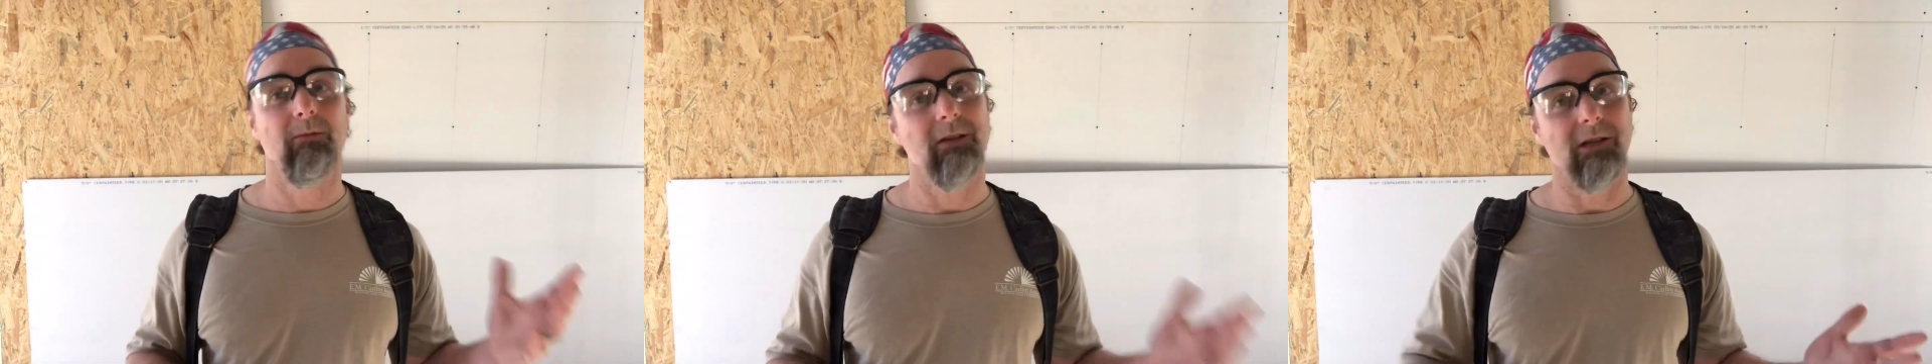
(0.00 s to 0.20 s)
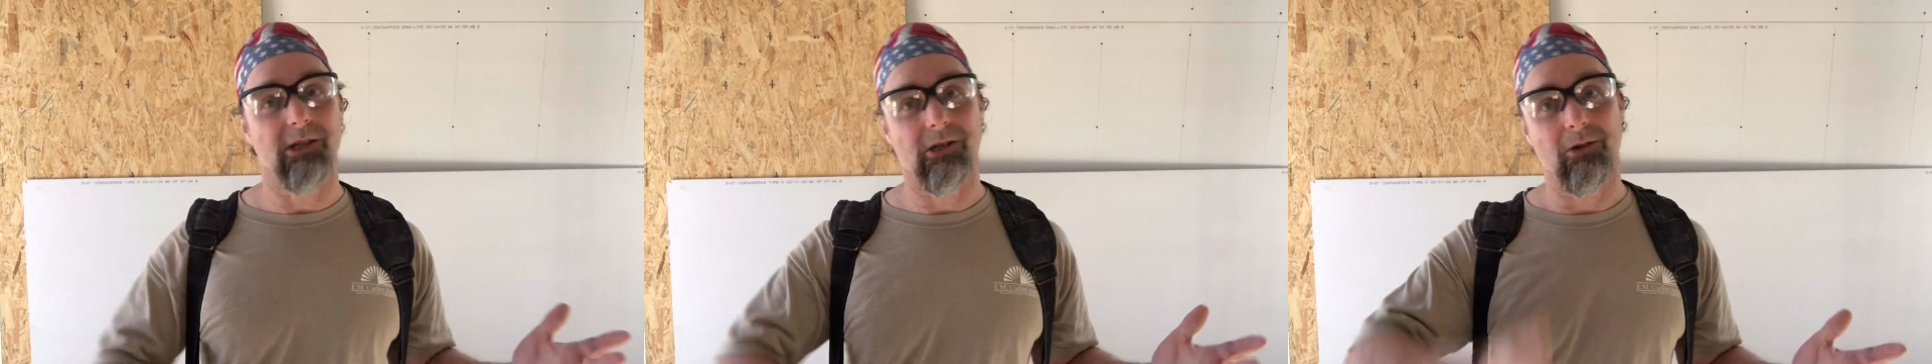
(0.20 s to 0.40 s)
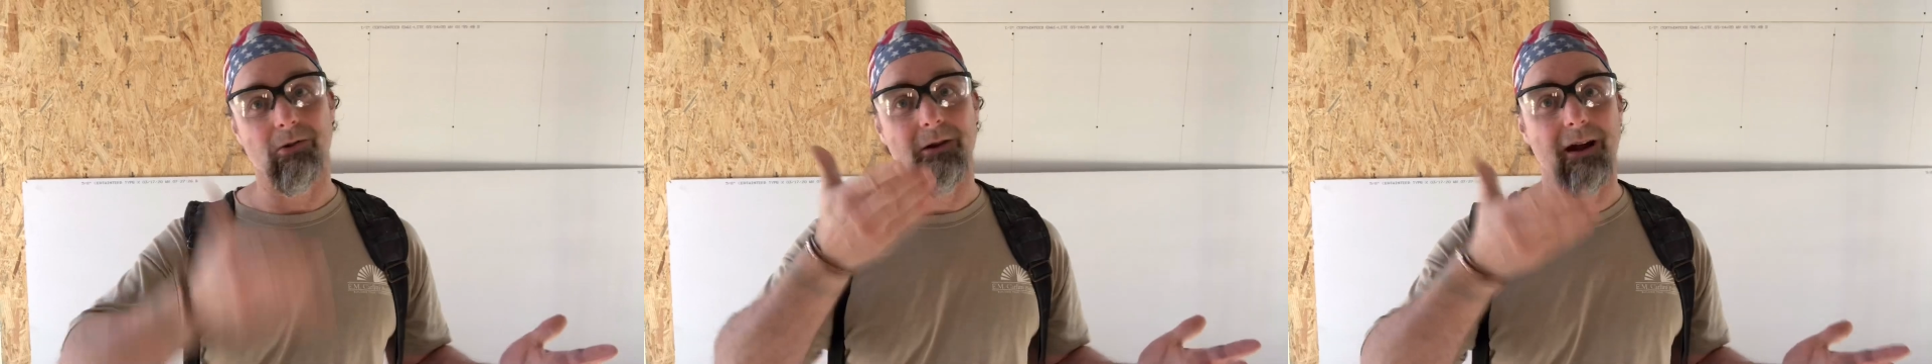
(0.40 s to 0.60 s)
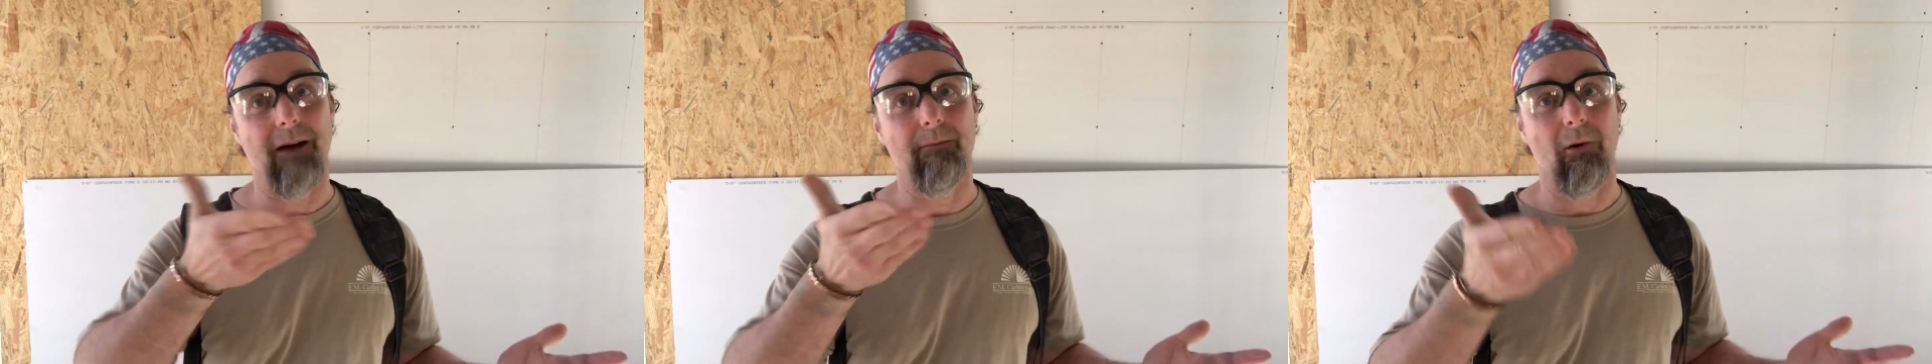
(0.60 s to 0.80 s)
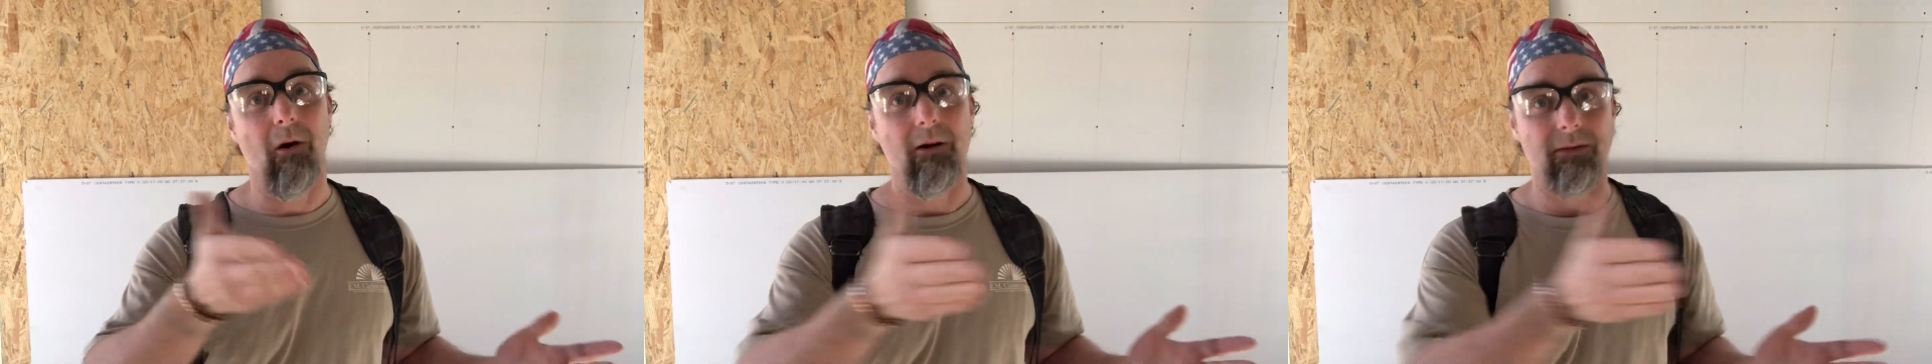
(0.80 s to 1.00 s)
be stood
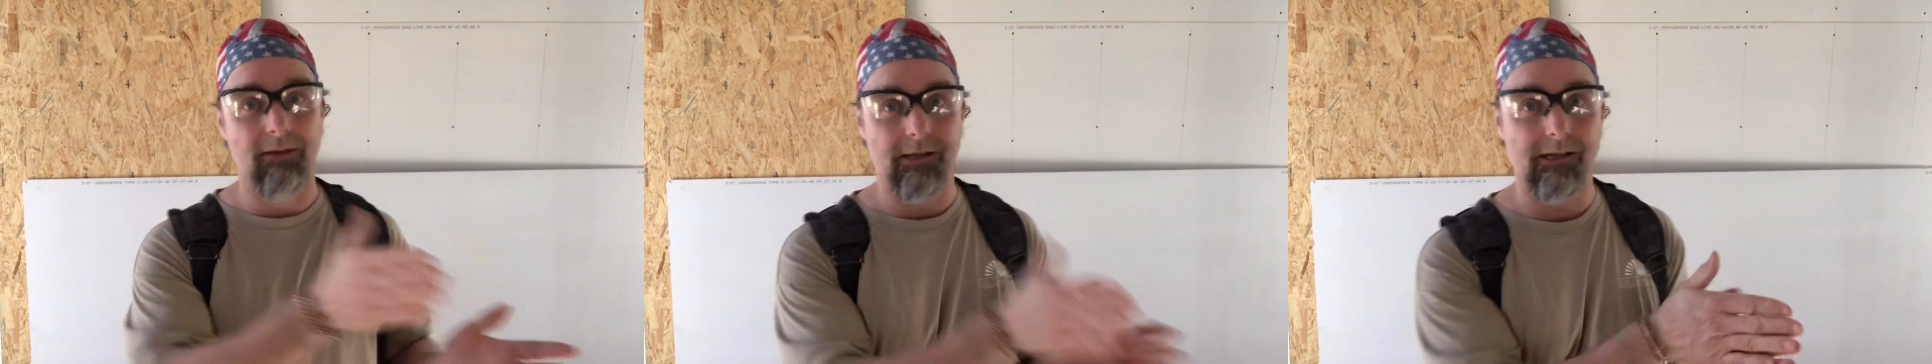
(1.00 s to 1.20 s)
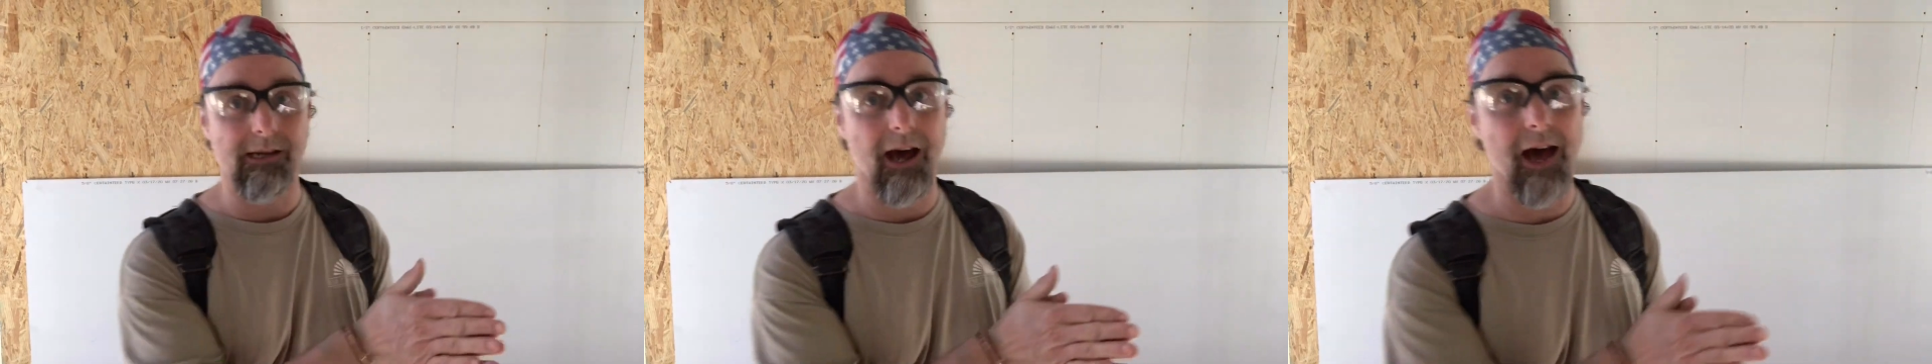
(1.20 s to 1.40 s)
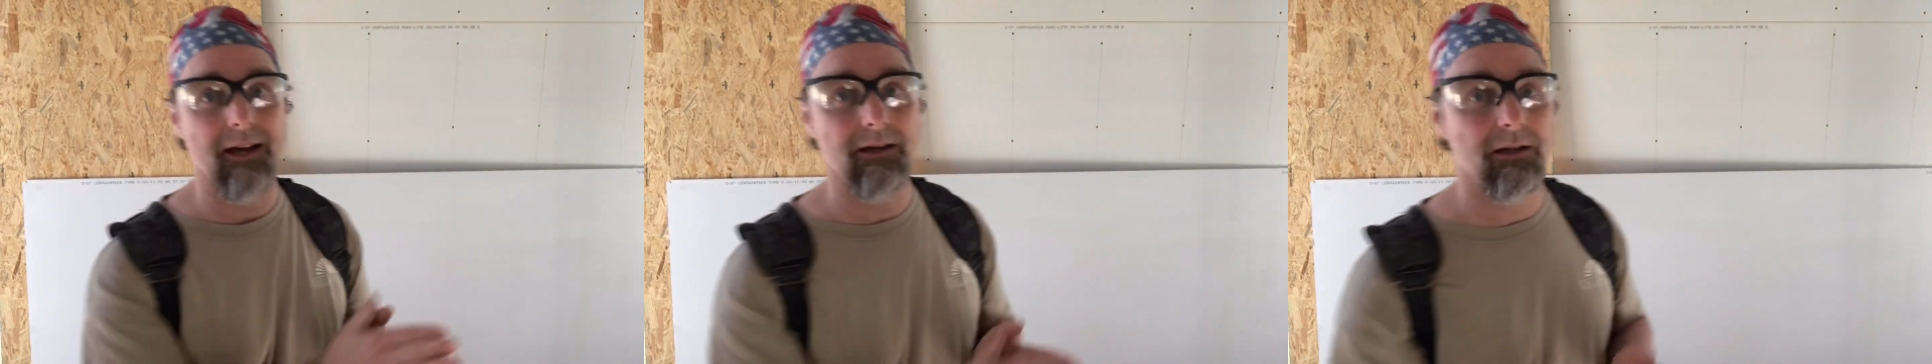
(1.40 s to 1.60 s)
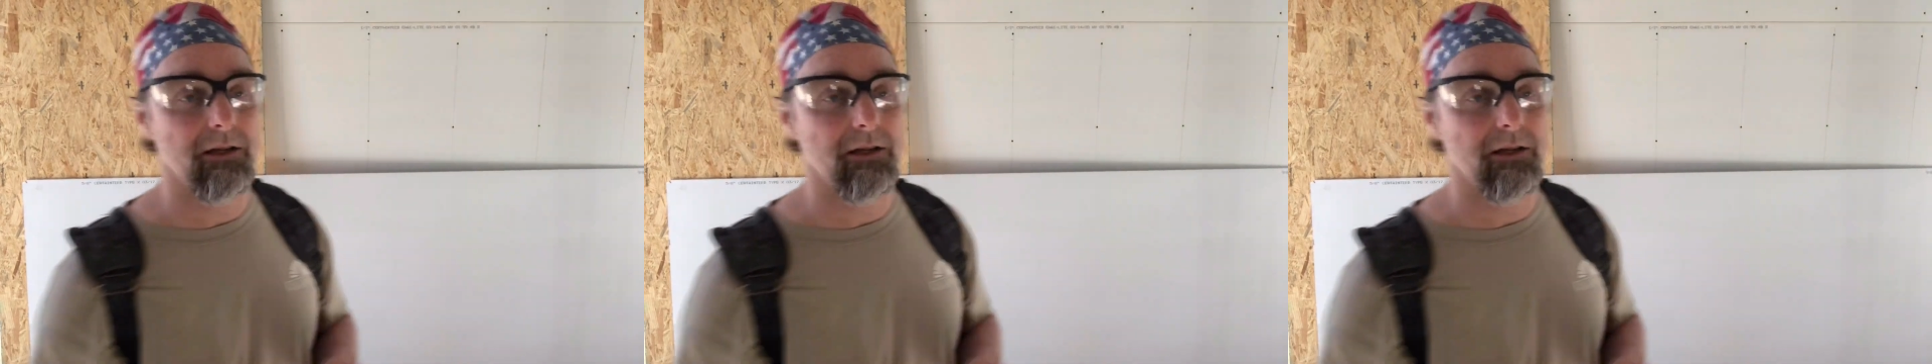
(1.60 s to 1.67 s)
up on the side of the